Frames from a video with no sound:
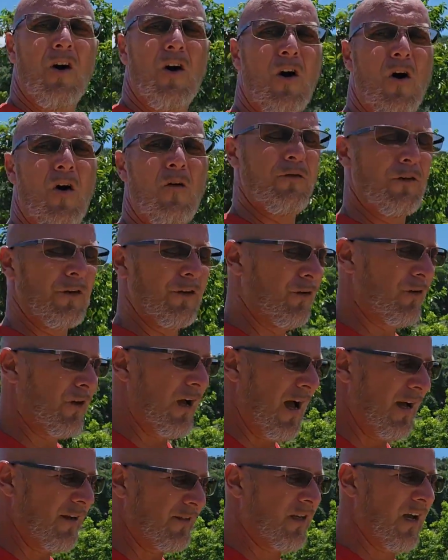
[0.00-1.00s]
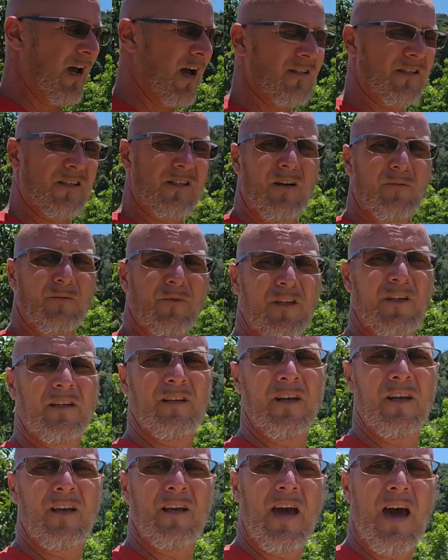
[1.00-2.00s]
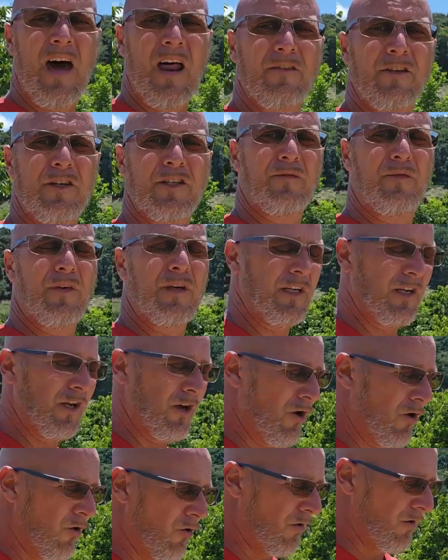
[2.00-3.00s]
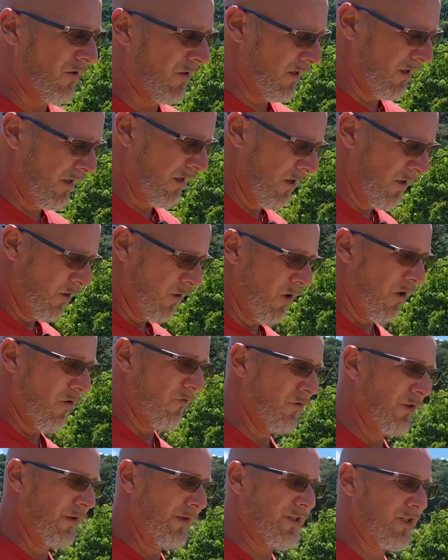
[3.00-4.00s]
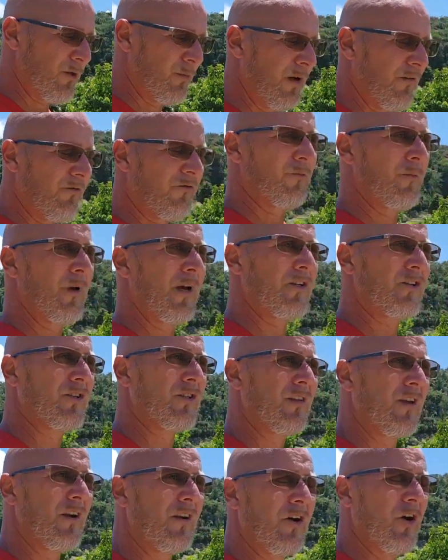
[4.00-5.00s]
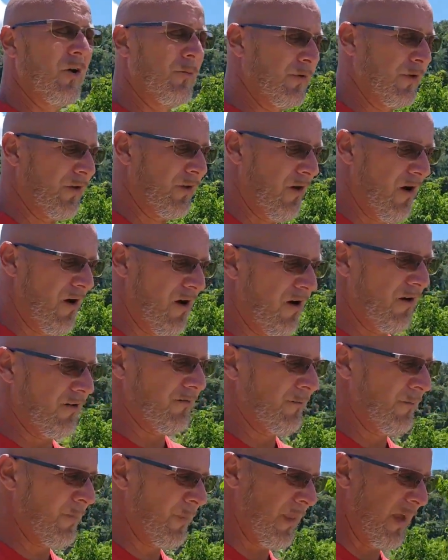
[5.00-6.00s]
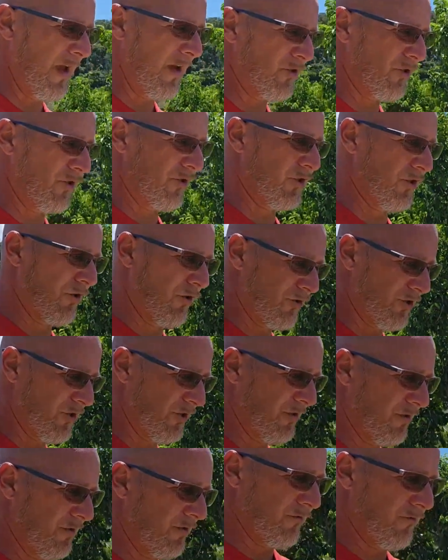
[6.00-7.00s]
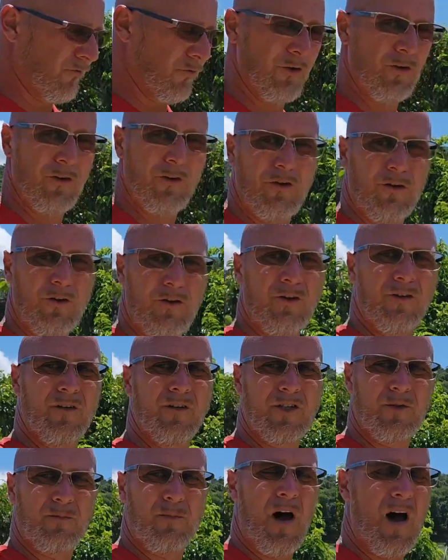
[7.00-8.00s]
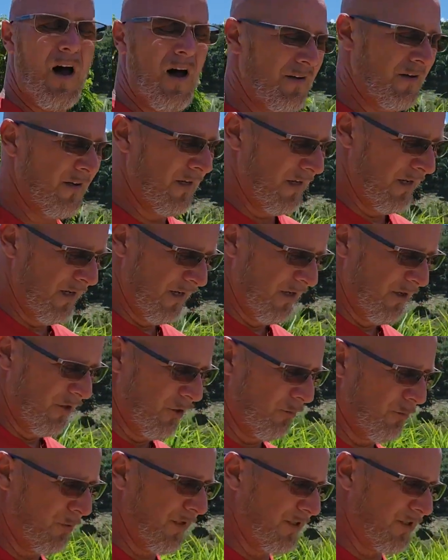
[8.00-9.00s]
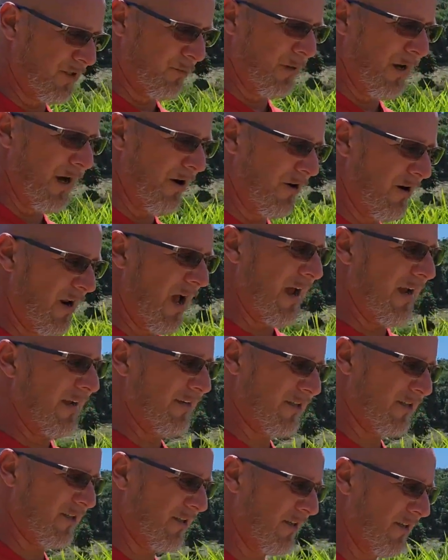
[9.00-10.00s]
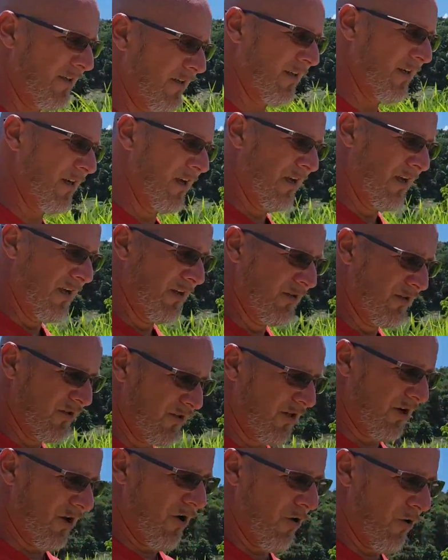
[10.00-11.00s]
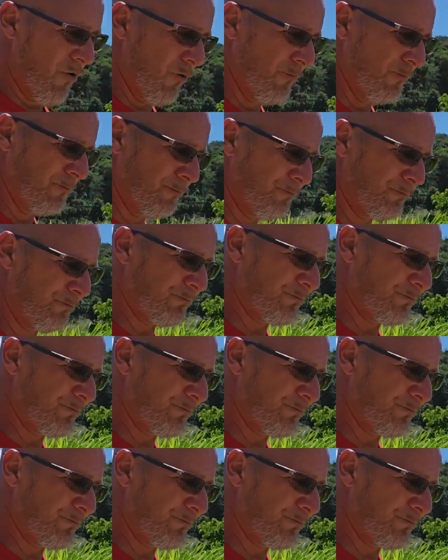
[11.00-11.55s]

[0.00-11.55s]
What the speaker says: hopefully you guys got something out of this video. Hopefully it's some information that'll help you along as you're searching for your little spot, your piece of paradise. So